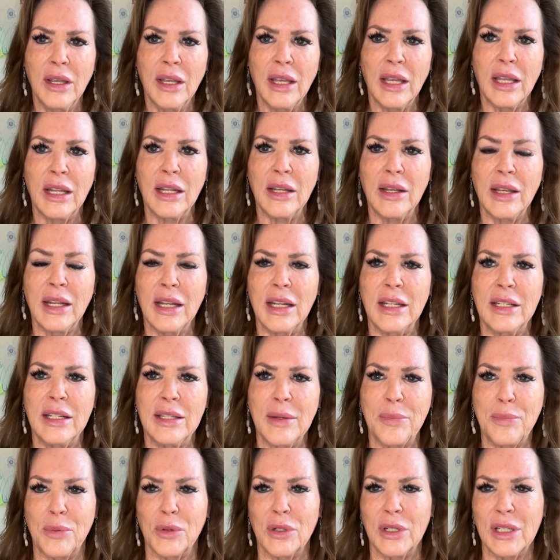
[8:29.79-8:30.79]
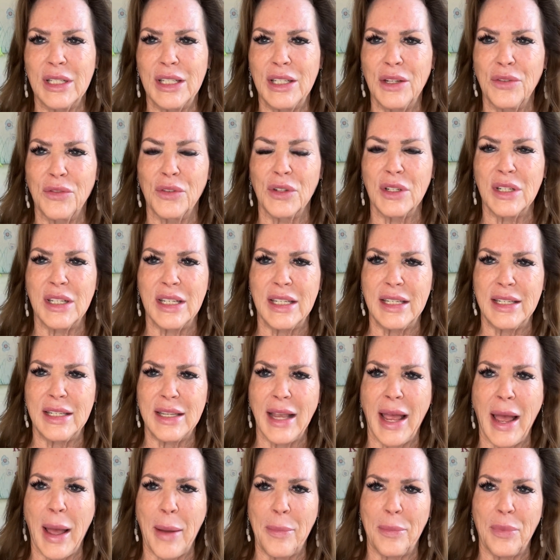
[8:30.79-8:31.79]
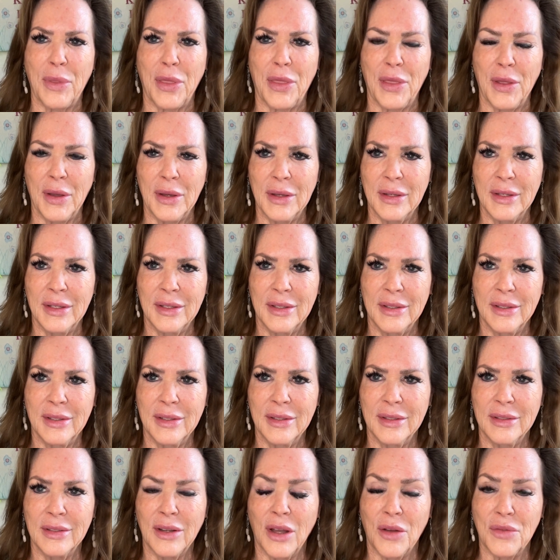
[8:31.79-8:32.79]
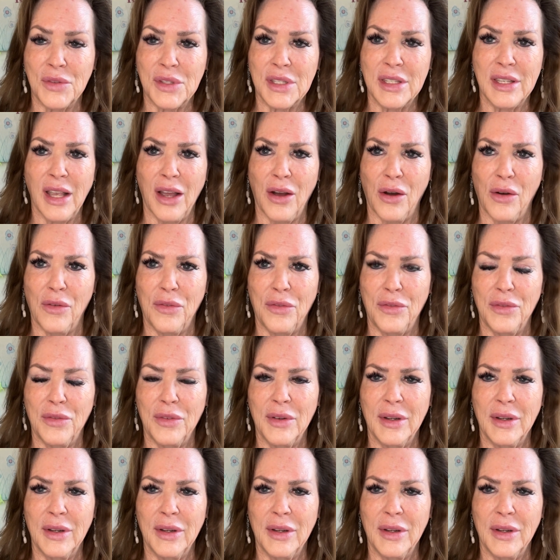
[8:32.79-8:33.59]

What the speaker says: in a different depth of self,